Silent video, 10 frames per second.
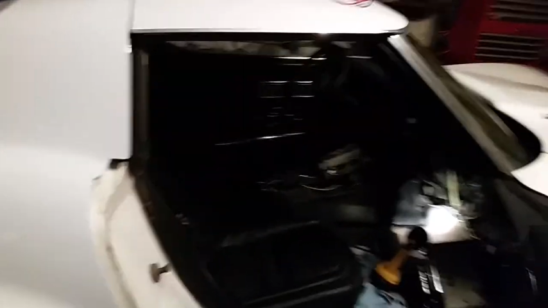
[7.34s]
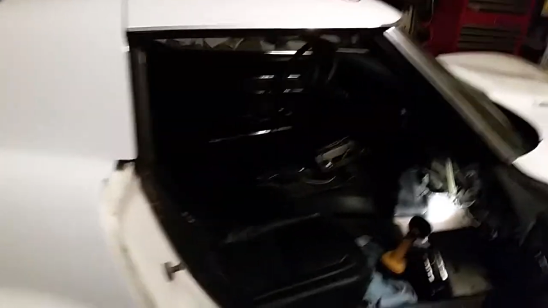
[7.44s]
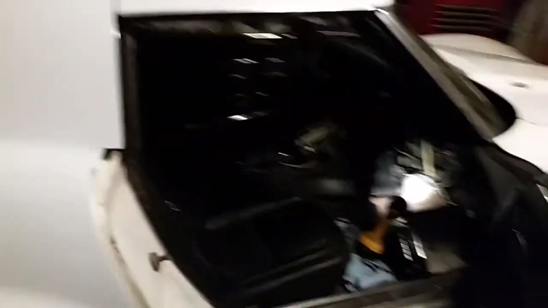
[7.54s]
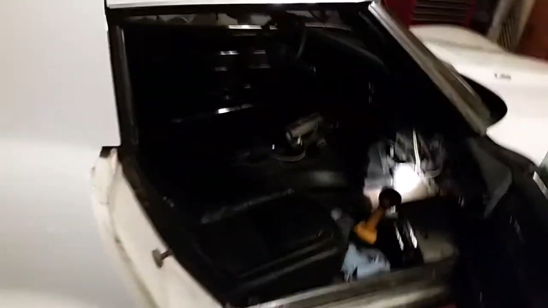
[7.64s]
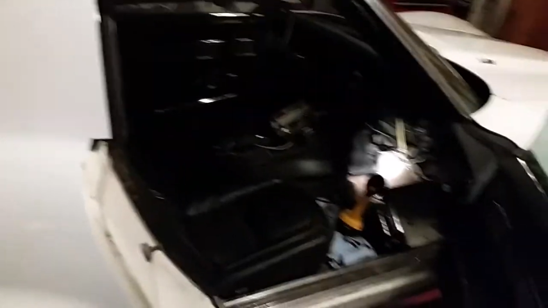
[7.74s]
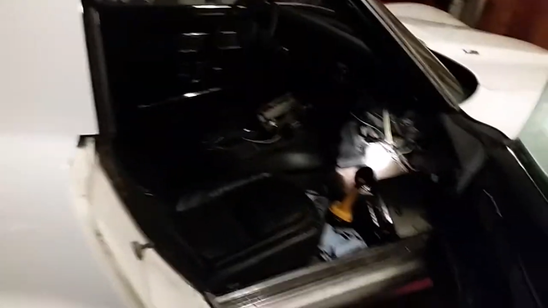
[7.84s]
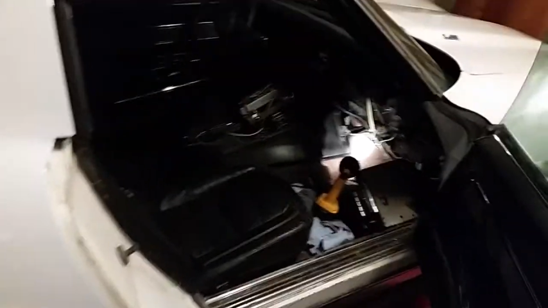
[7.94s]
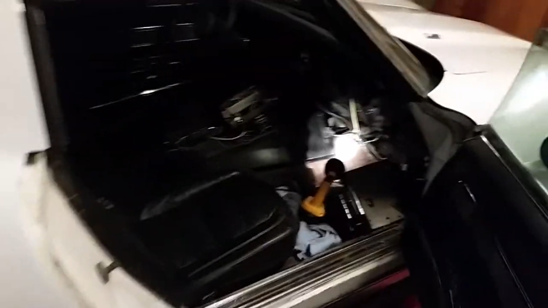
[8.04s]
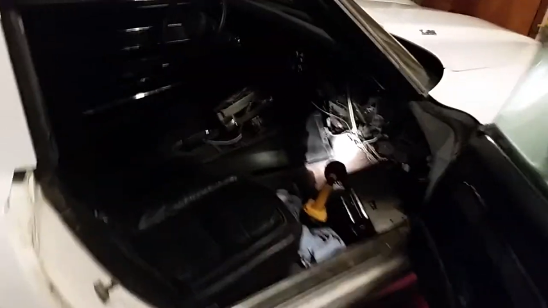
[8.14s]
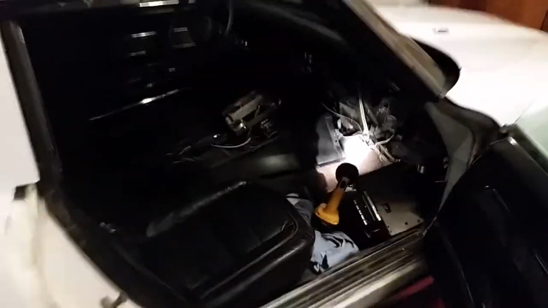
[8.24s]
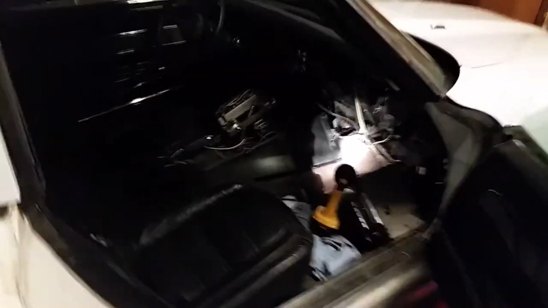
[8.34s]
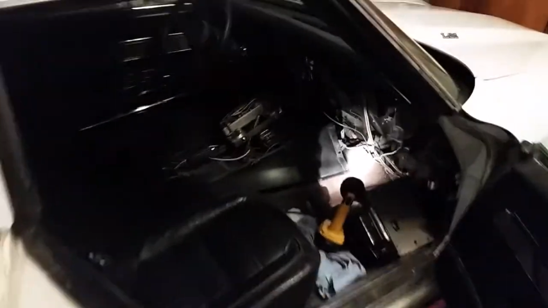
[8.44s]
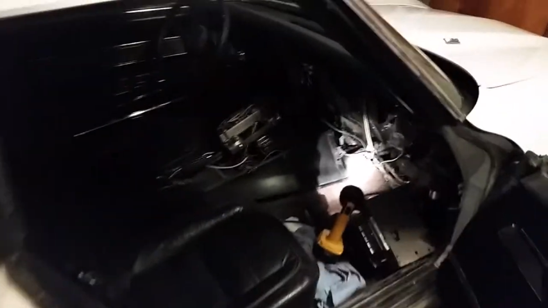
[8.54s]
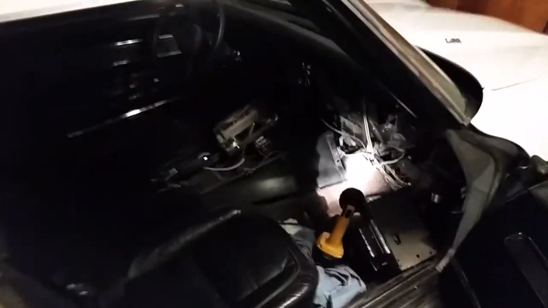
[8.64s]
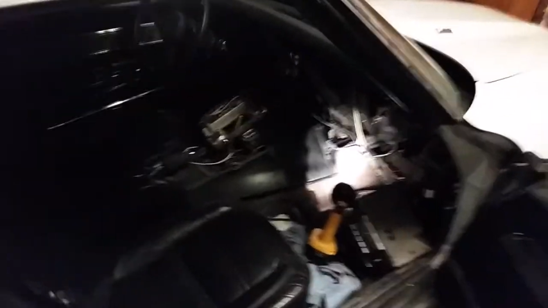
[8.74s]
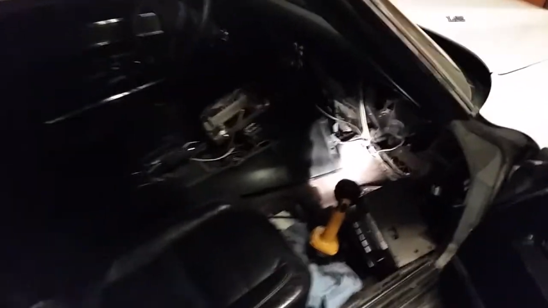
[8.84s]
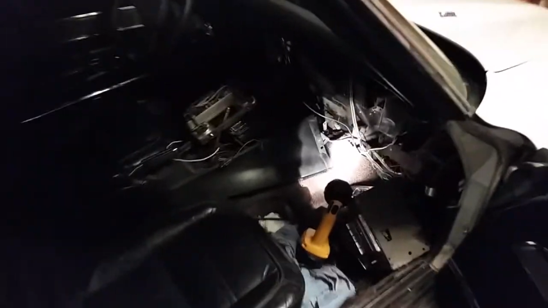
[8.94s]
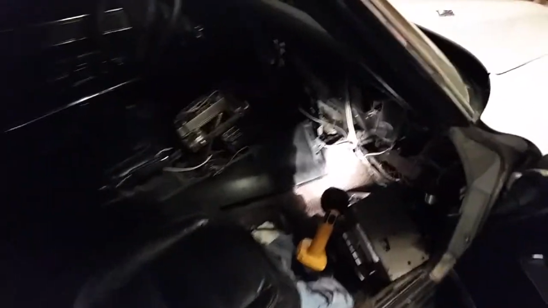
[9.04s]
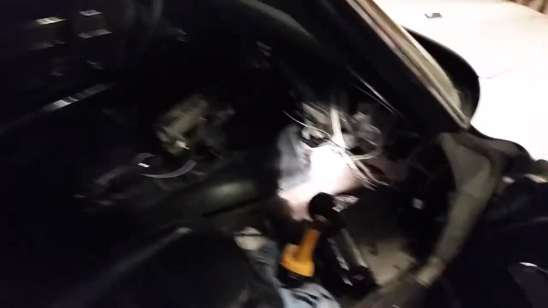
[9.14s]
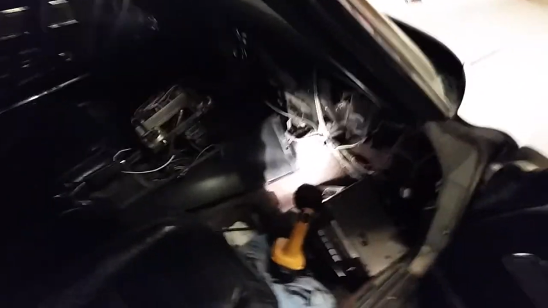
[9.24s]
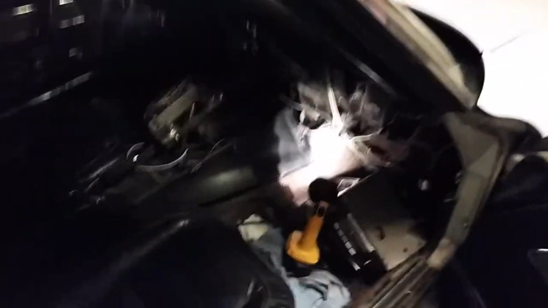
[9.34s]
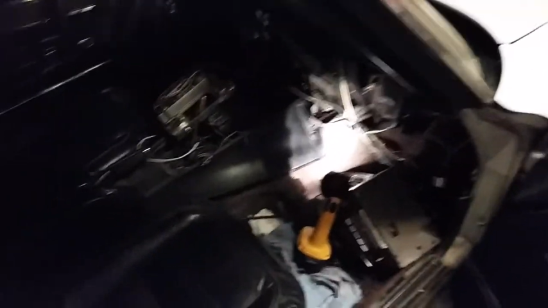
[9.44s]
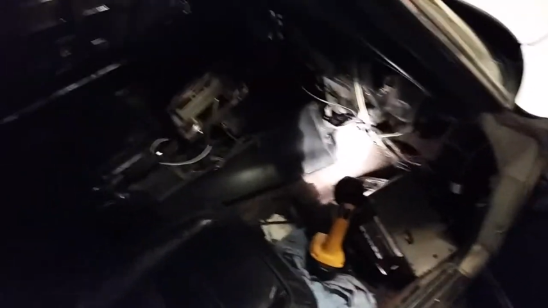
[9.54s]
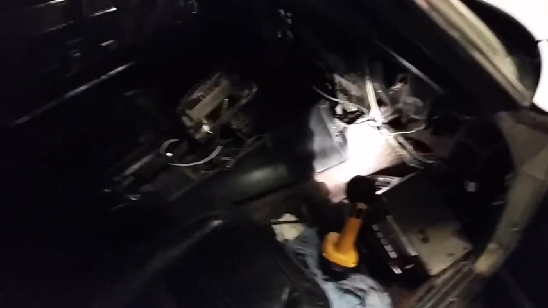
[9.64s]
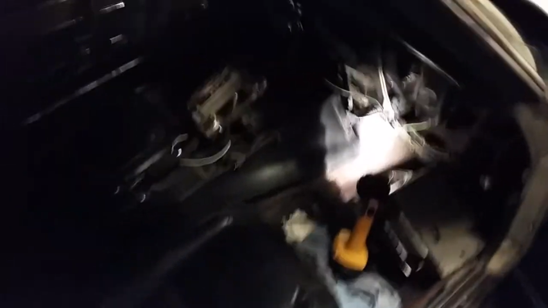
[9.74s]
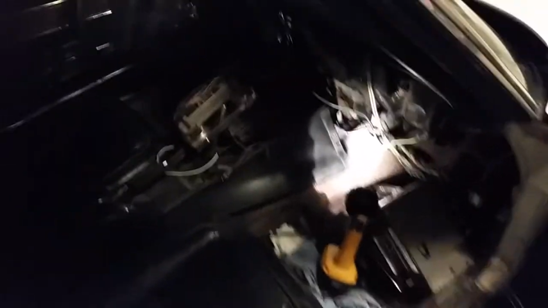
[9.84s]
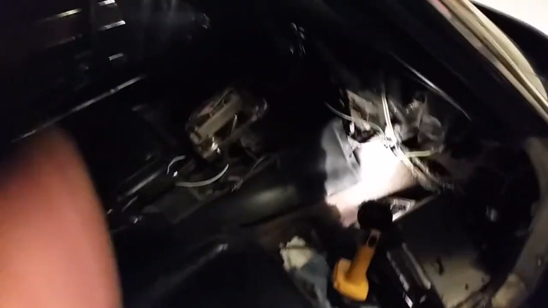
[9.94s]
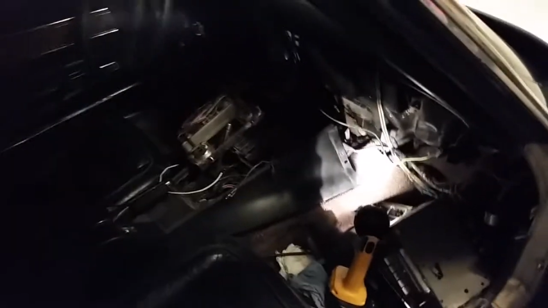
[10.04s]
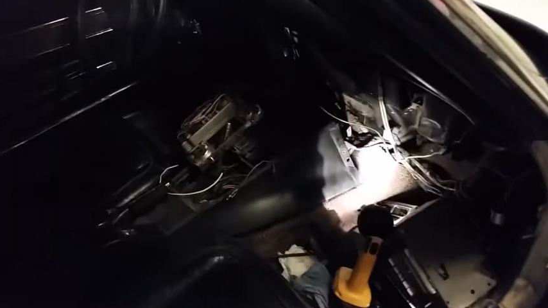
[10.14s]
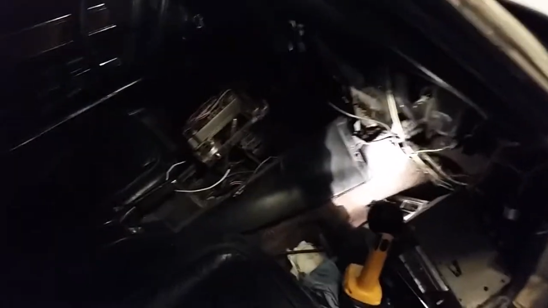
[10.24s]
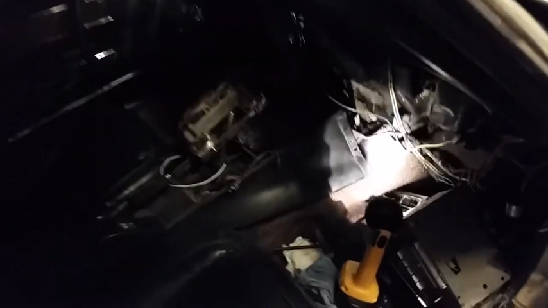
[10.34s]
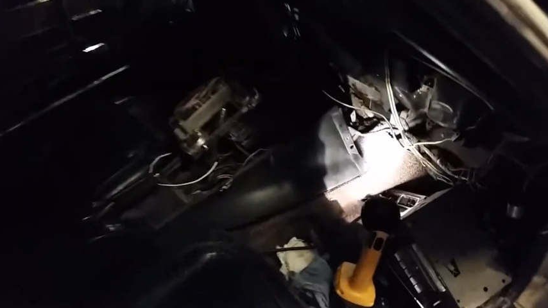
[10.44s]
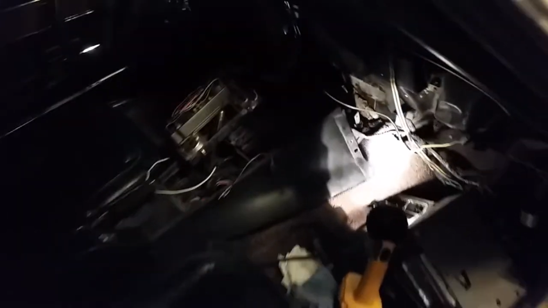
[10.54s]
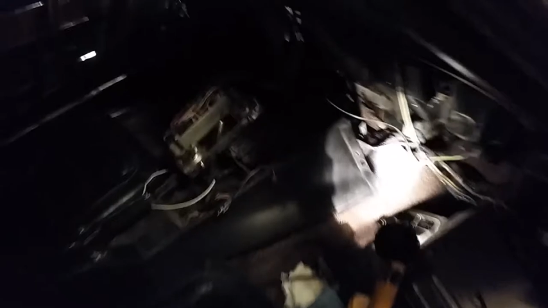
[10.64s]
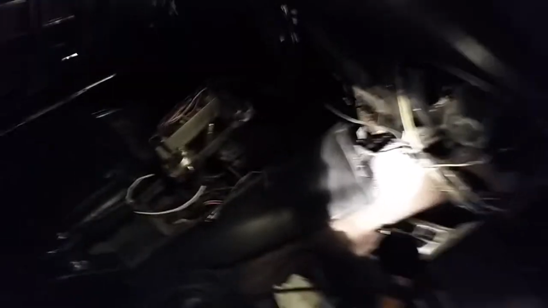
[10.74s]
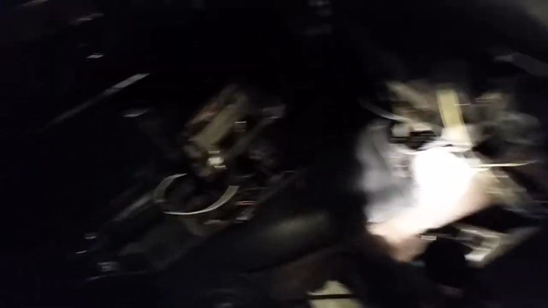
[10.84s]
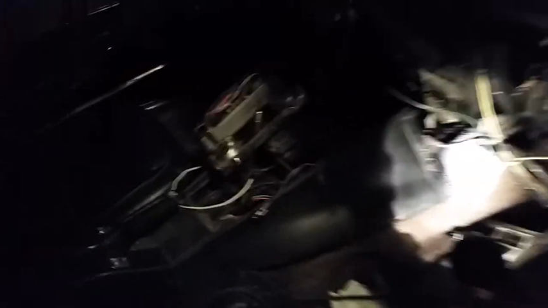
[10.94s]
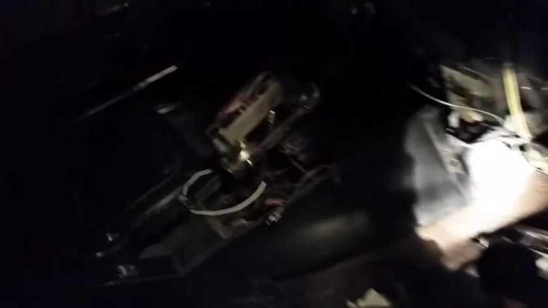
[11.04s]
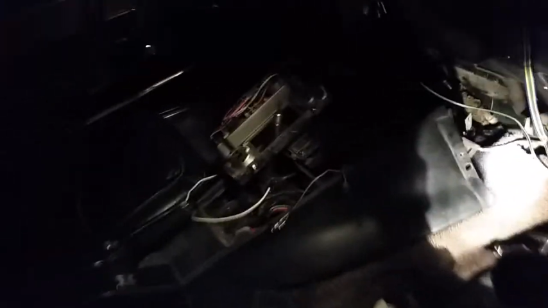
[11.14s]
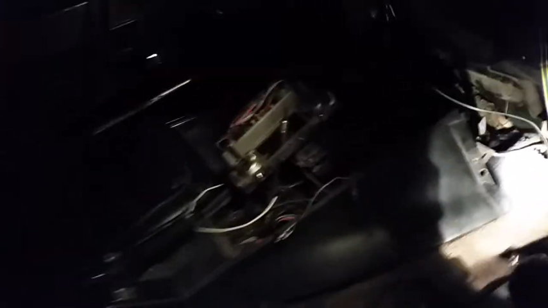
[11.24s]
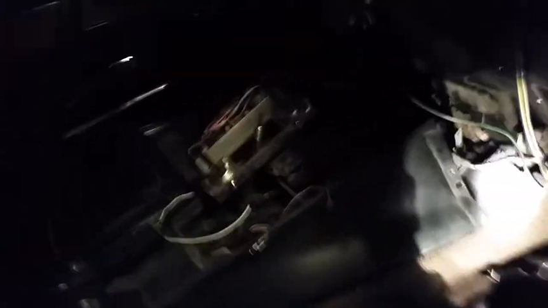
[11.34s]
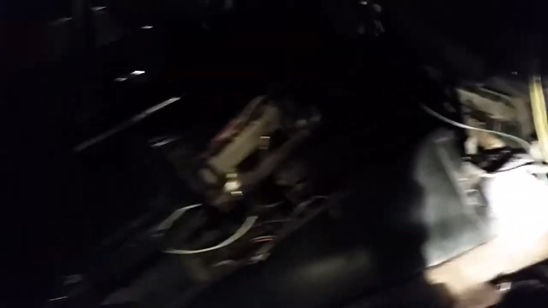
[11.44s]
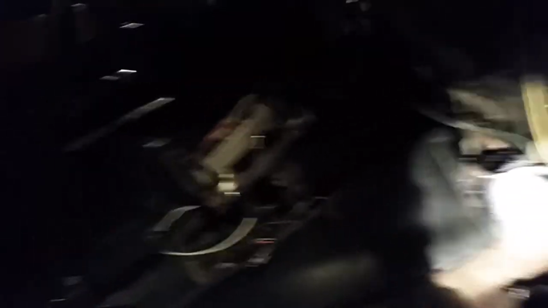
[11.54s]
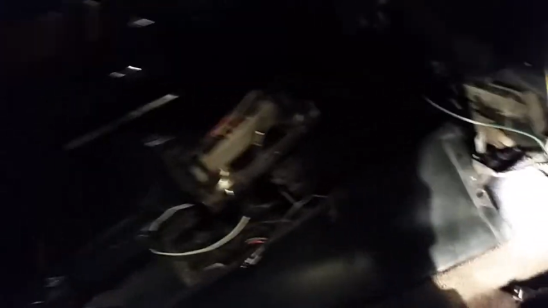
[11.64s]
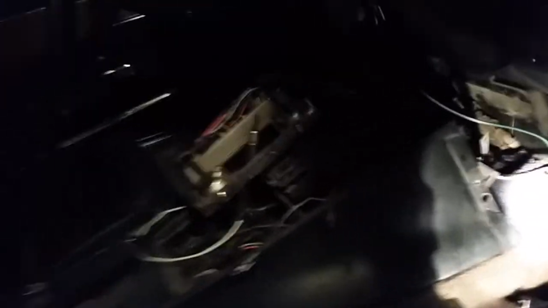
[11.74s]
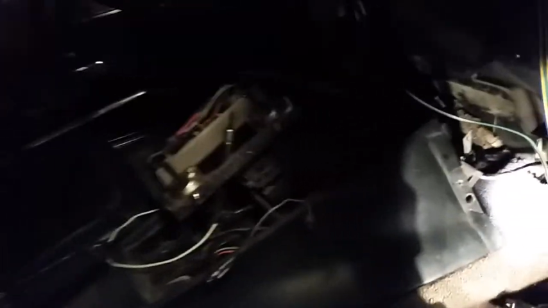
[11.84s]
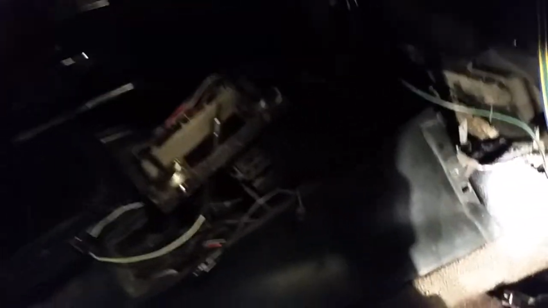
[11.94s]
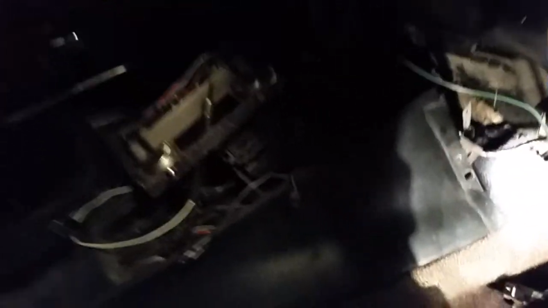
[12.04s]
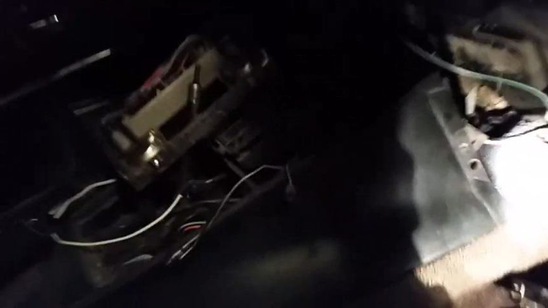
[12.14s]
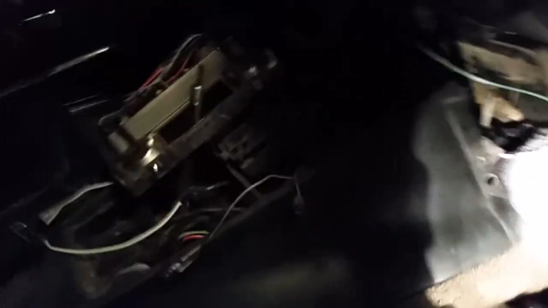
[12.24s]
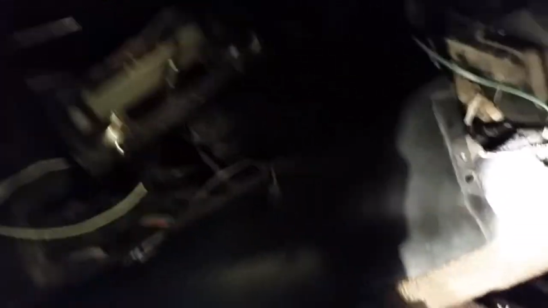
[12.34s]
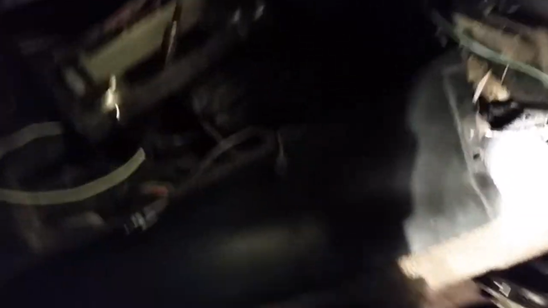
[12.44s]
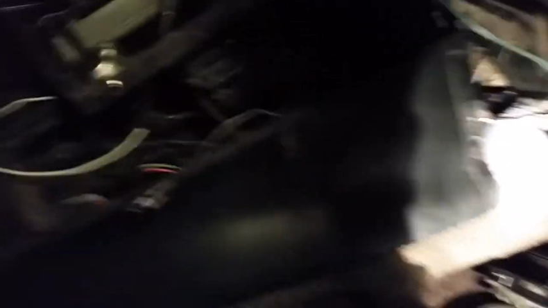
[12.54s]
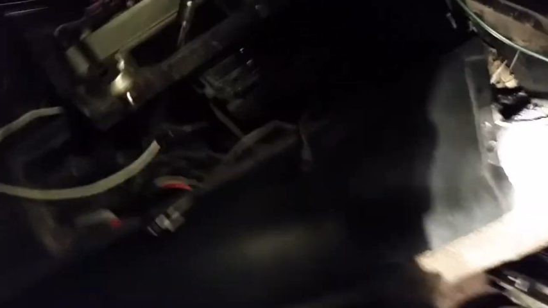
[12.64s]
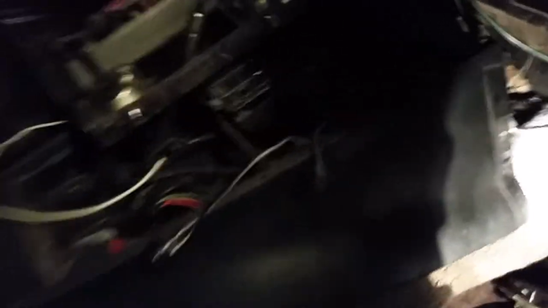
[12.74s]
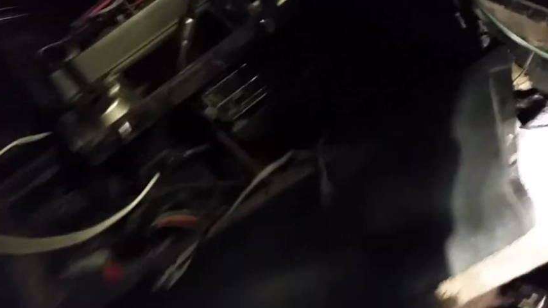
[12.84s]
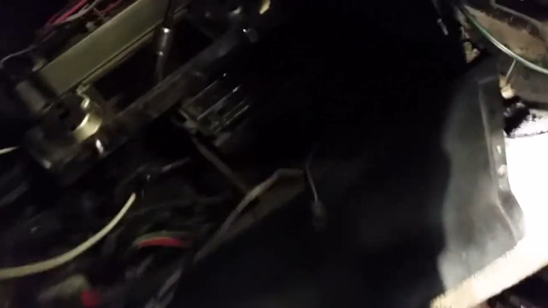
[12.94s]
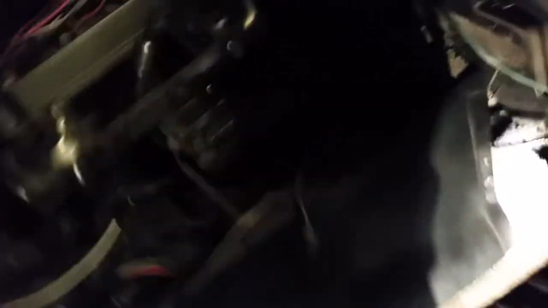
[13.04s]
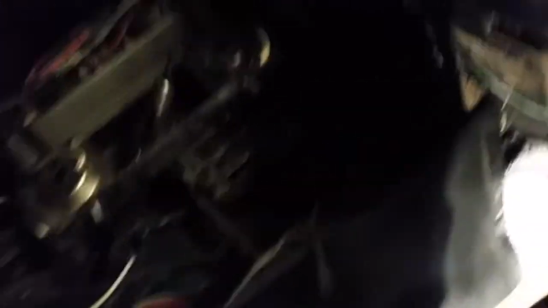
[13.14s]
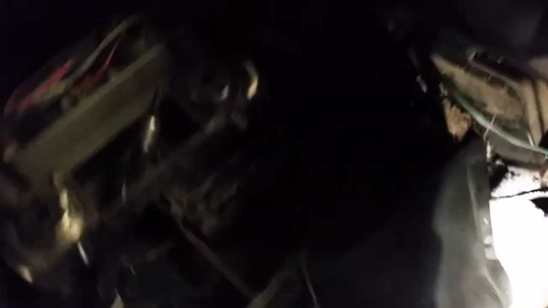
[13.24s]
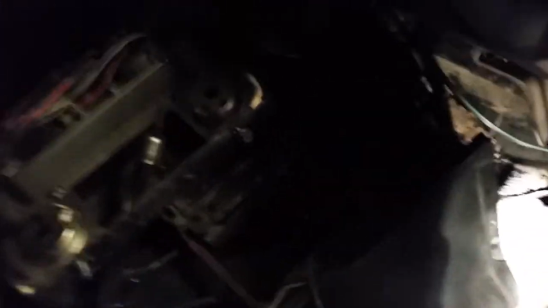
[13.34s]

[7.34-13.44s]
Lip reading: Nobody's mouth can be seen.